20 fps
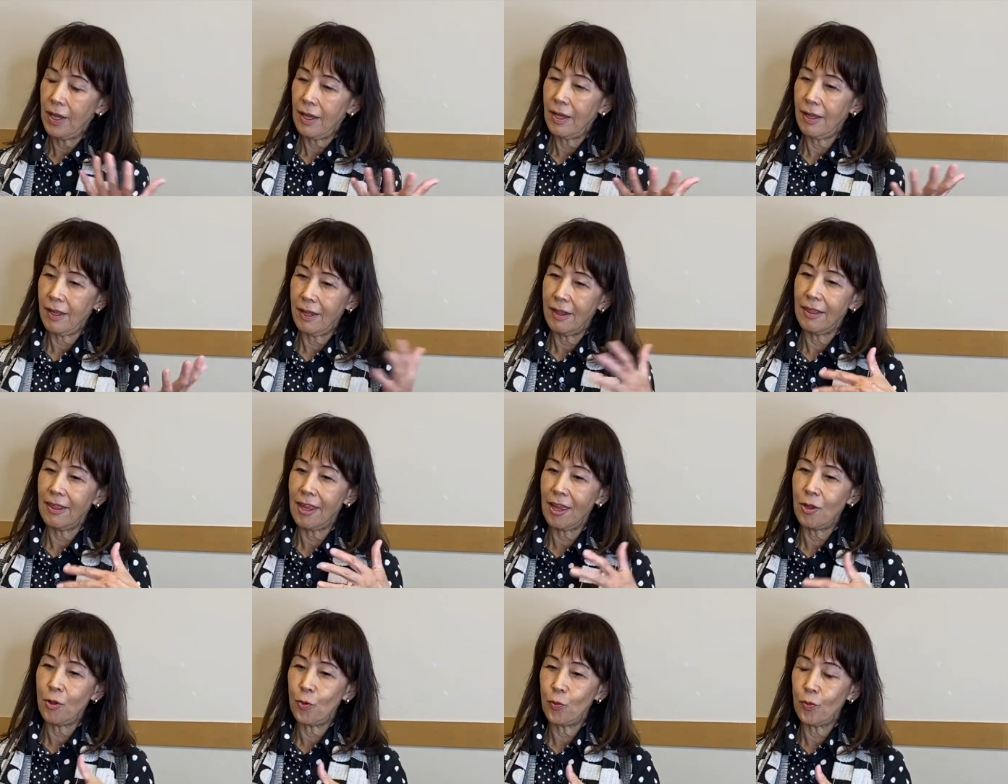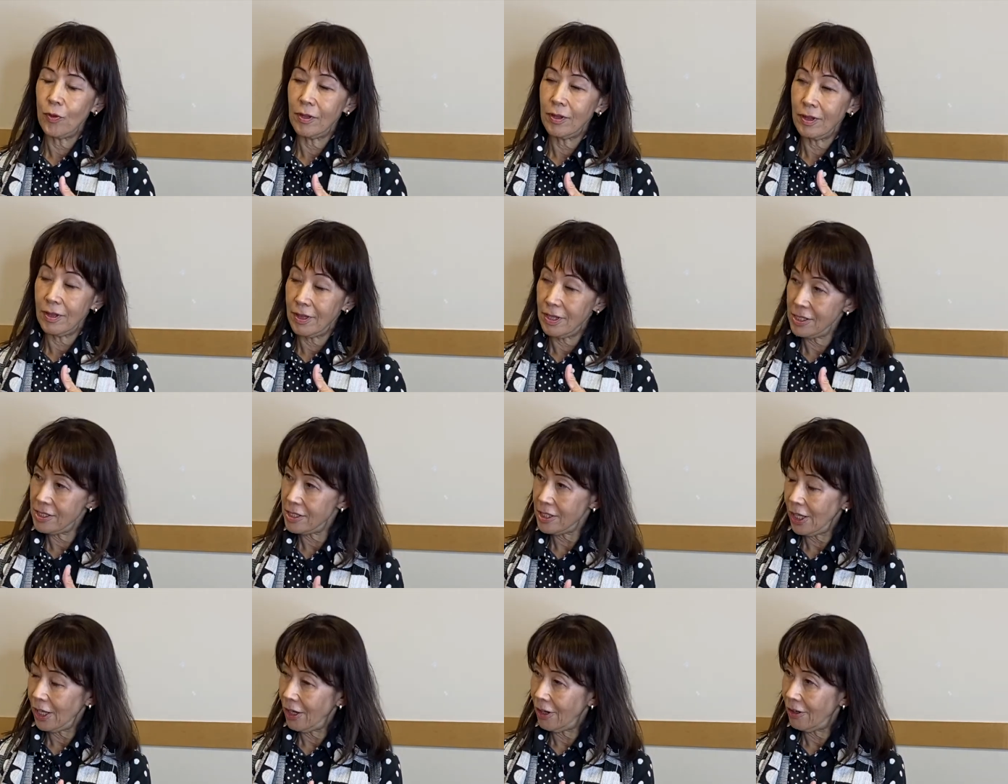And then this
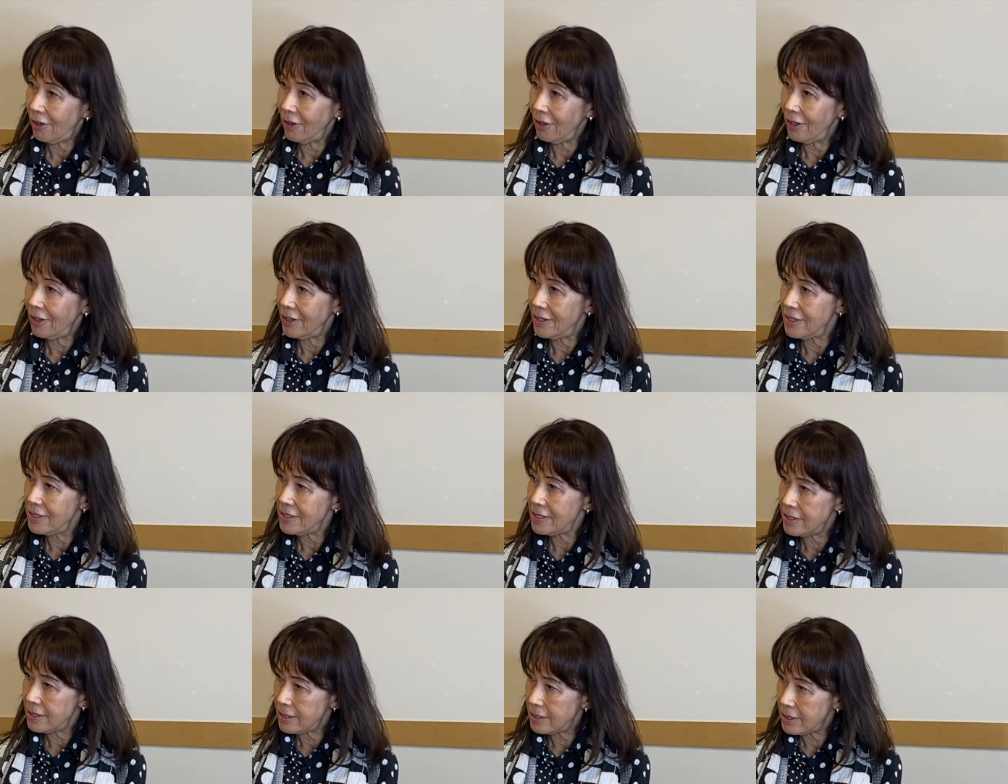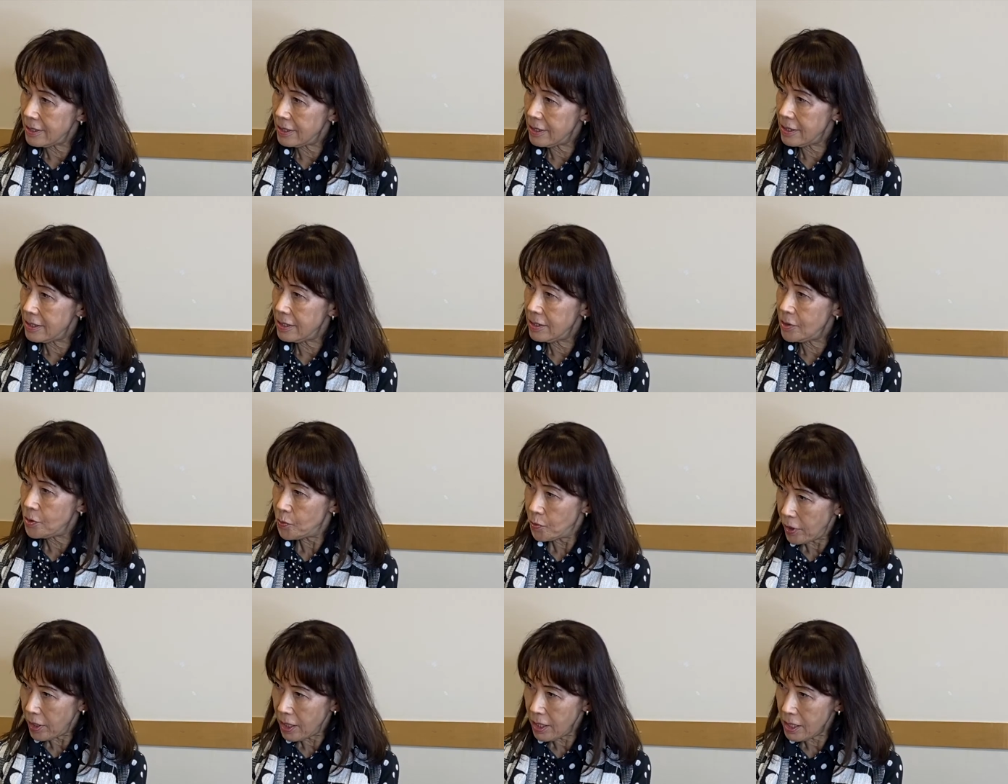year, this
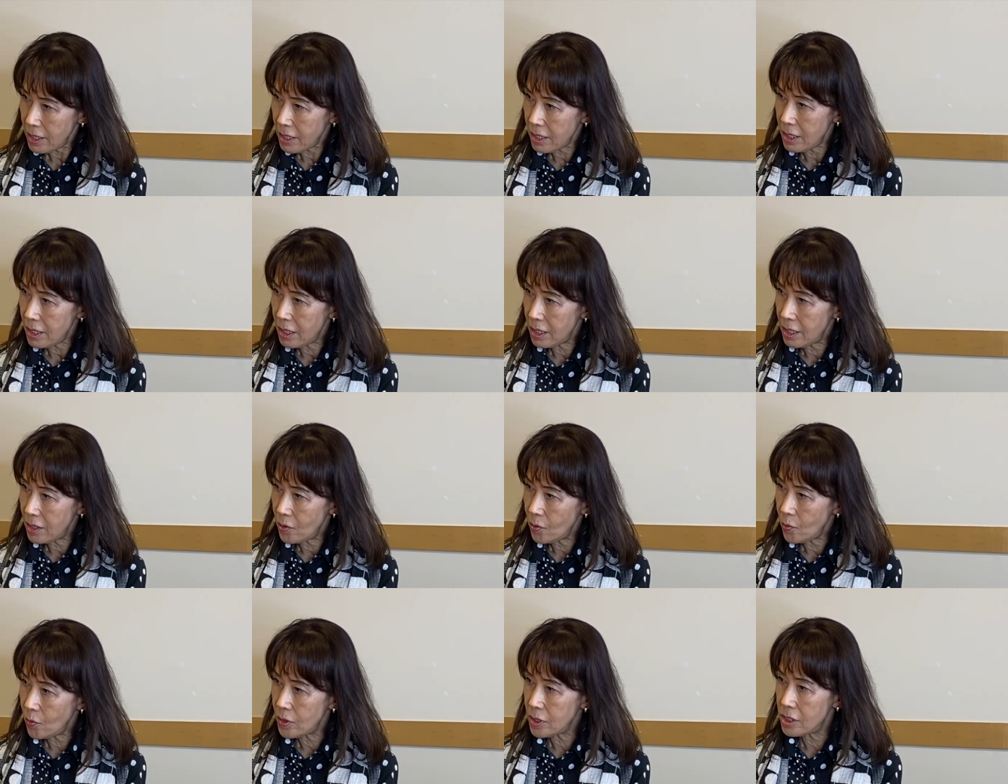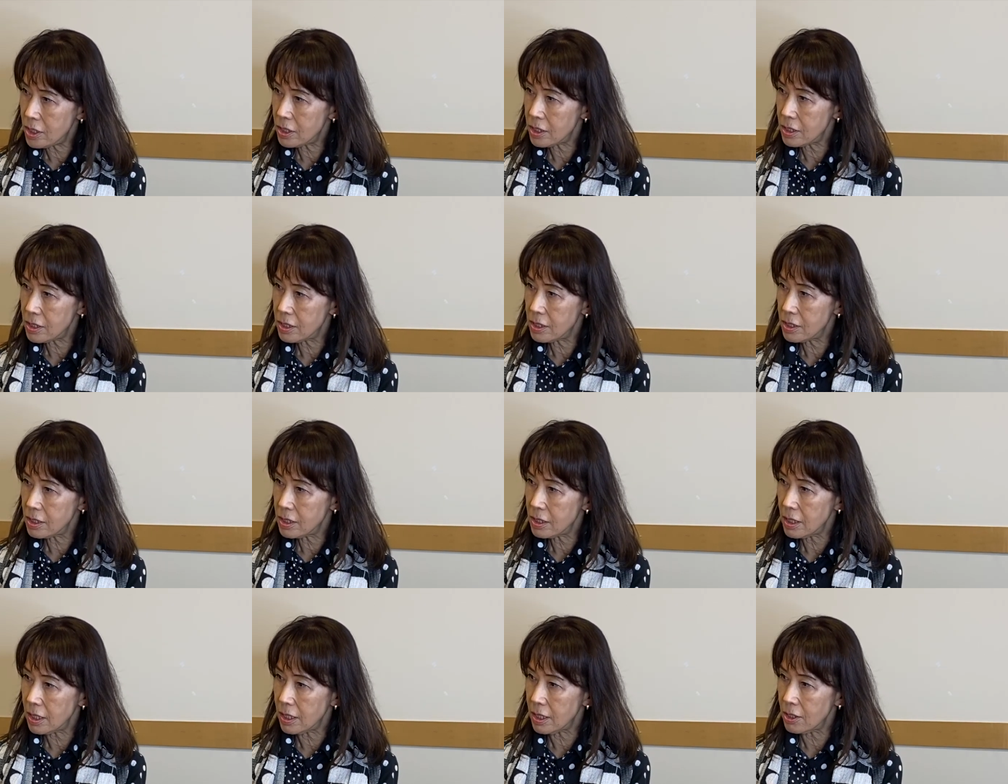spring, we just
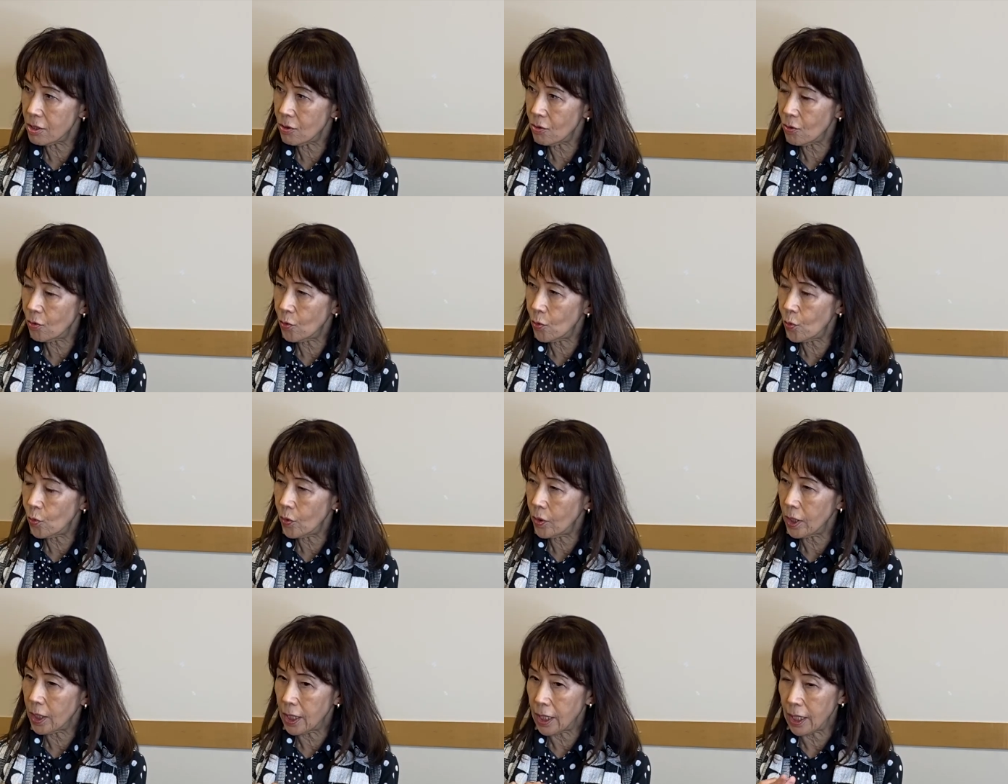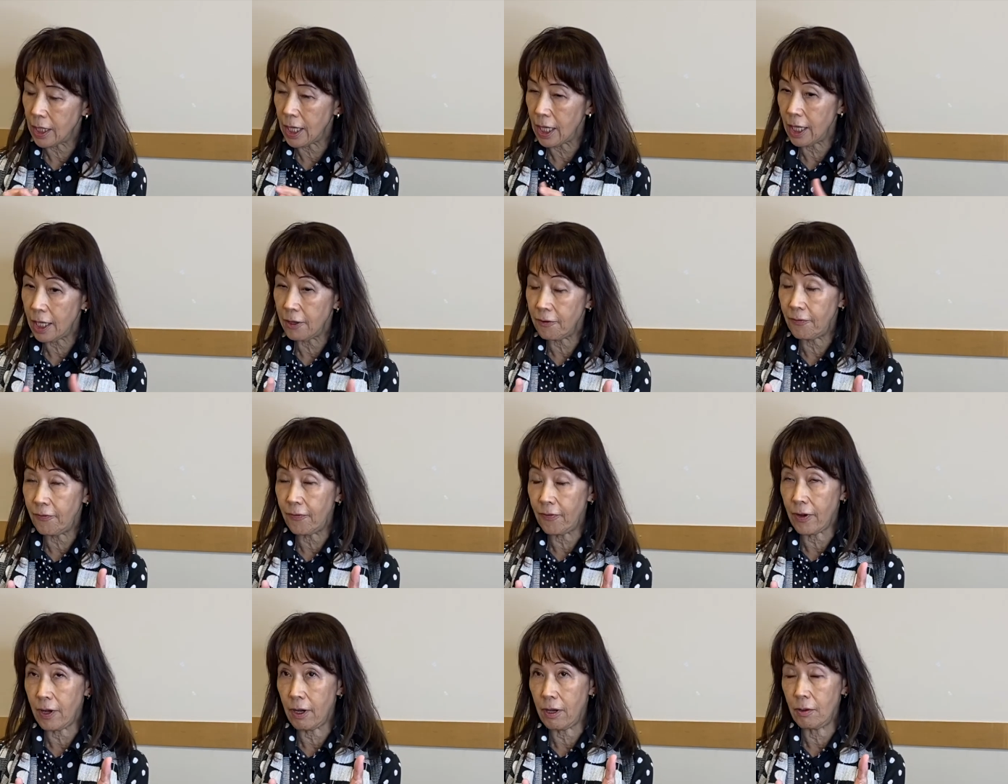gave
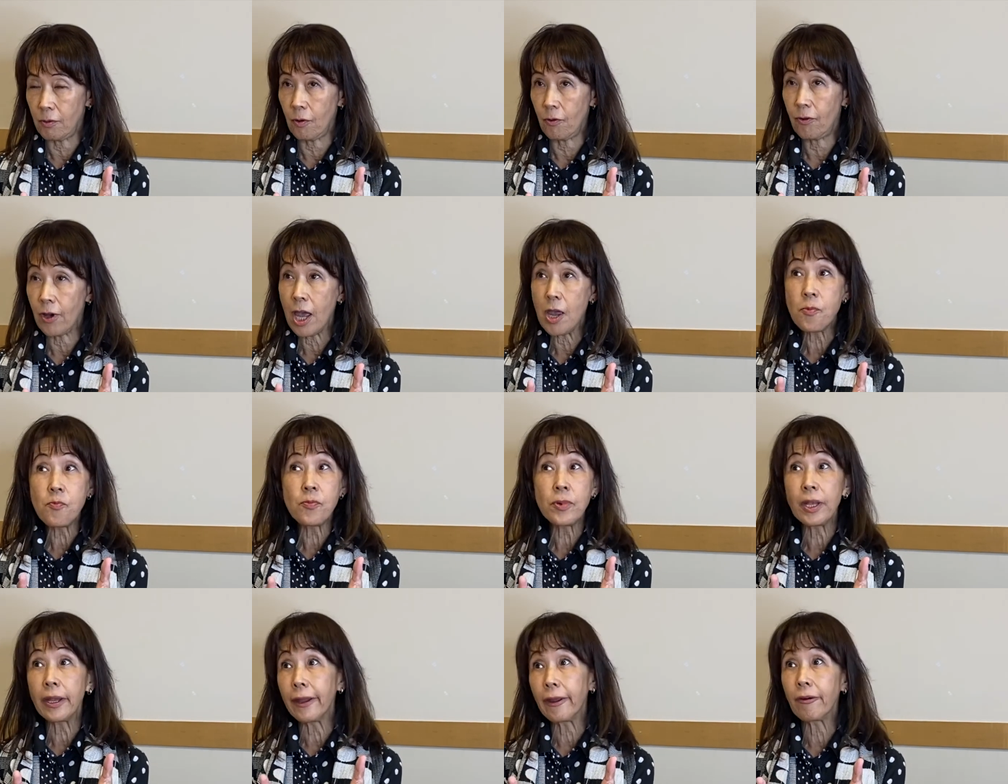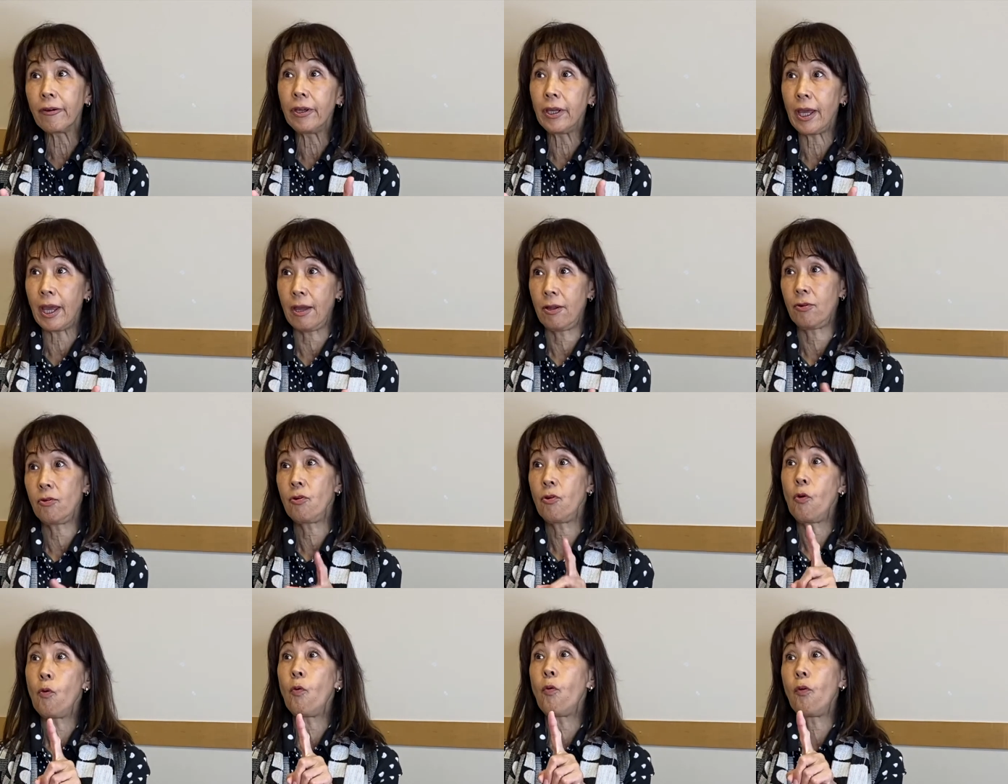5 million yen
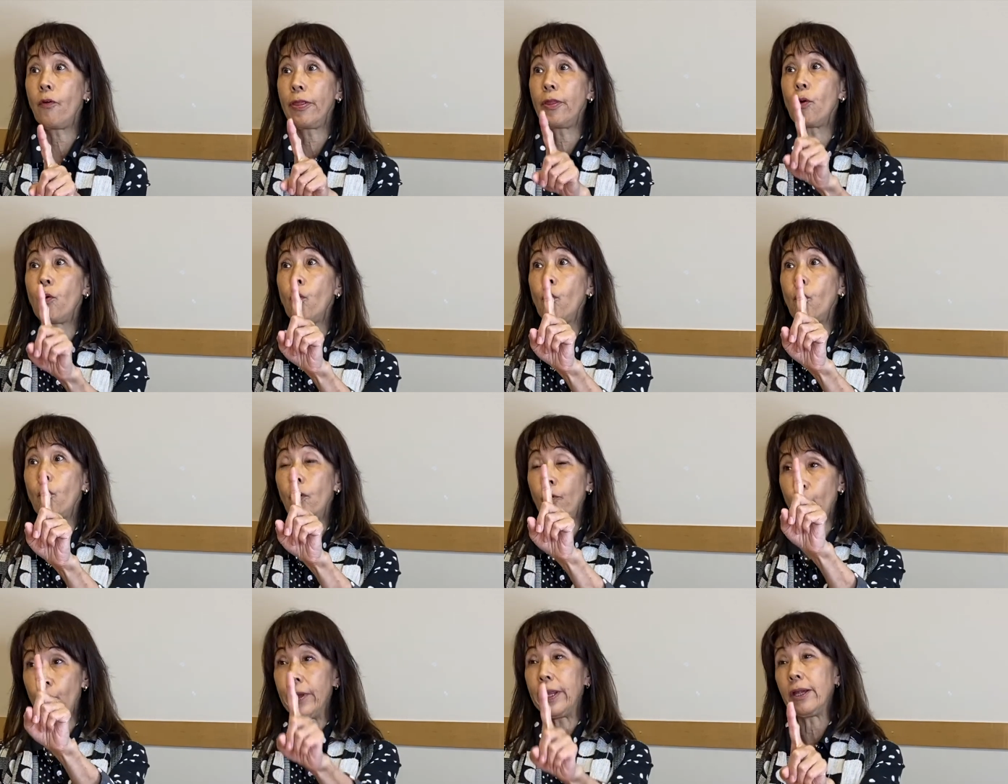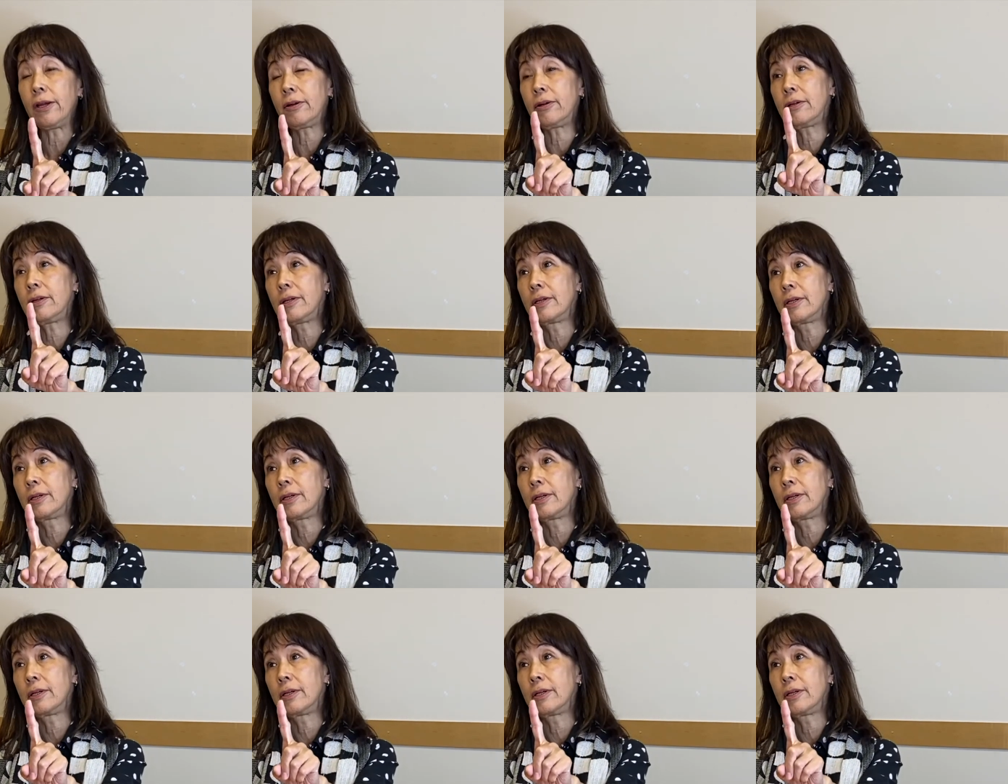for the winner.